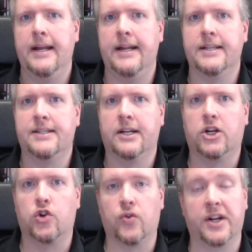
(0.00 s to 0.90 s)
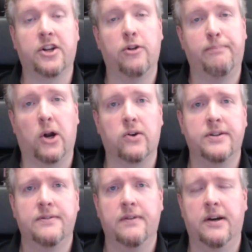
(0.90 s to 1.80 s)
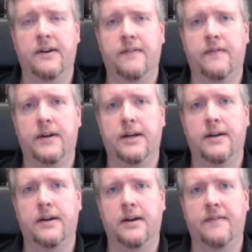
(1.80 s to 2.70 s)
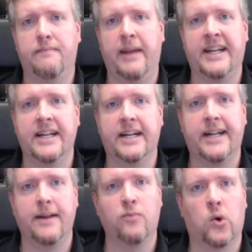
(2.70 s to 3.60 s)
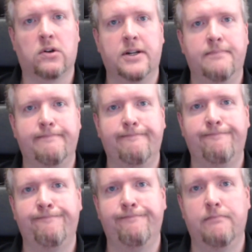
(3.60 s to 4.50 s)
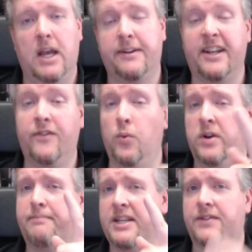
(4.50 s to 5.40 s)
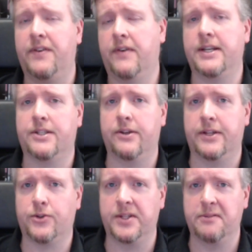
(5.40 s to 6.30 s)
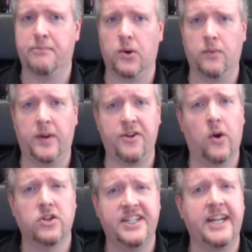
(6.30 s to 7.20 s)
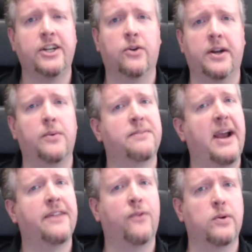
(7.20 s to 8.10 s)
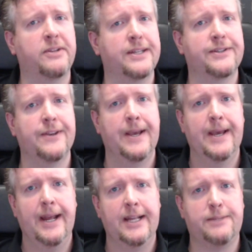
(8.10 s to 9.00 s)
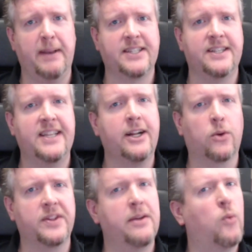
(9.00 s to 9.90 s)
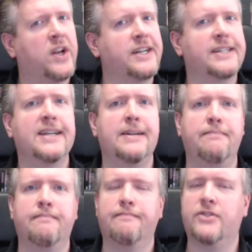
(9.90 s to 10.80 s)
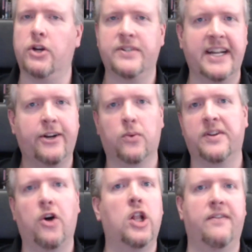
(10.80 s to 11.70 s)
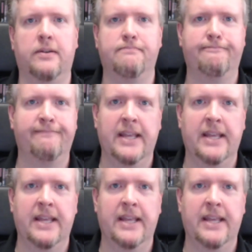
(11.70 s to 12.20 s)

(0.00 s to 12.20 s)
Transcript: It's a critical part of making a game work. I'd give you one piece of advice, though, that's really important. When you are tinkering with math formulas, it's best to tinker with them one at a time. Don't tinker with all of them.